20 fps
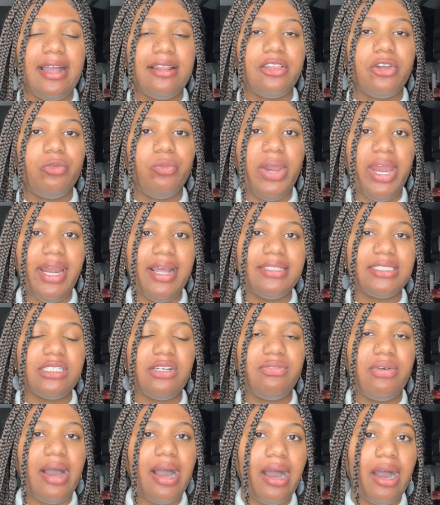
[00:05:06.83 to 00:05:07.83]
the ratings
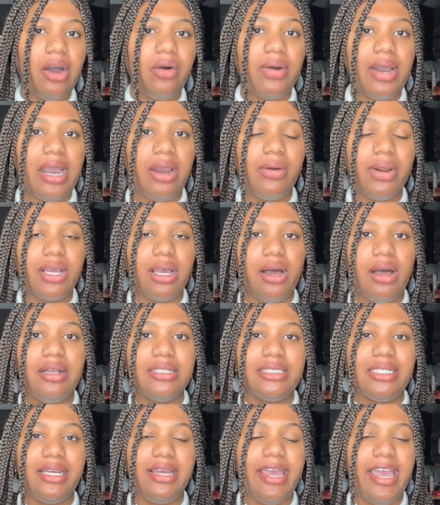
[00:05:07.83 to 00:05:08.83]
of how our
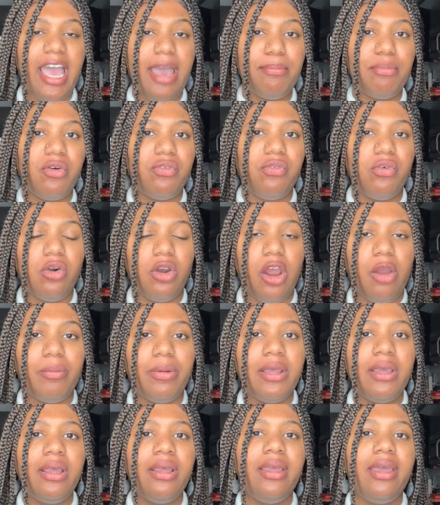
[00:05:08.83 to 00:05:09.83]
content had
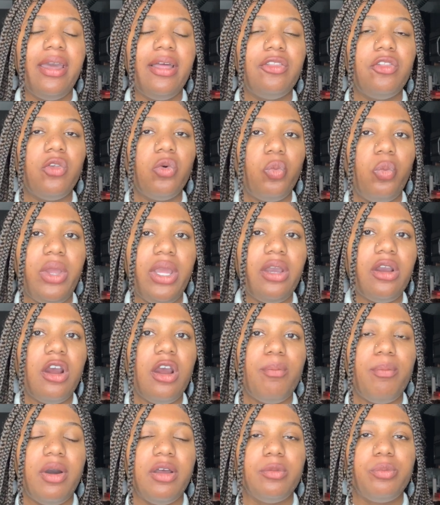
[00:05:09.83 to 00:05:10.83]
performed in the week
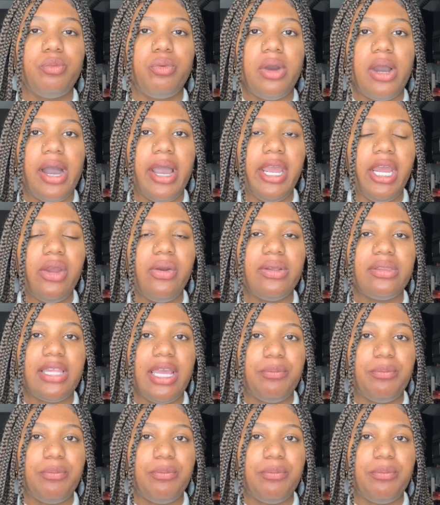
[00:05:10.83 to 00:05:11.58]
or month prior.